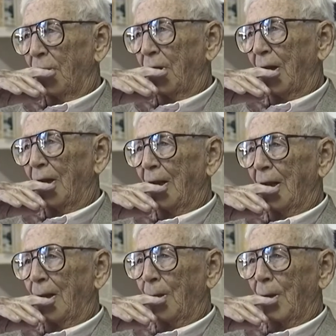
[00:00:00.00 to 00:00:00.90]
turned it
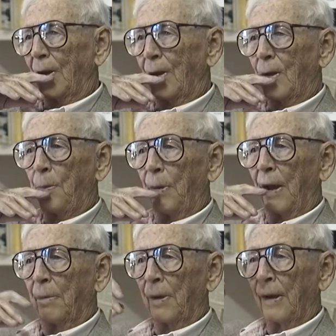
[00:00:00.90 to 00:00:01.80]
into a
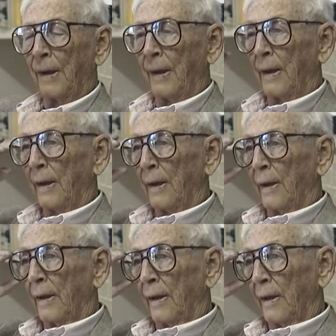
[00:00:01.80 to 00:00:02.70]
newspaper,
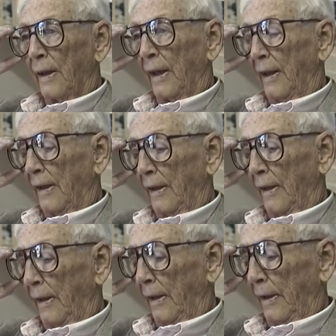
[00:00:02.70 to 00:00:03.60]
and.
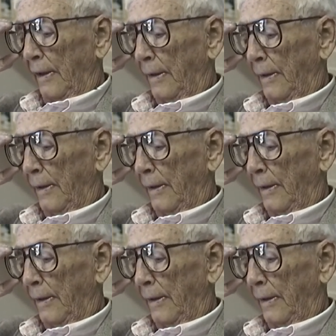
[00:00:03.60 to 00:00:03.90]
Uh,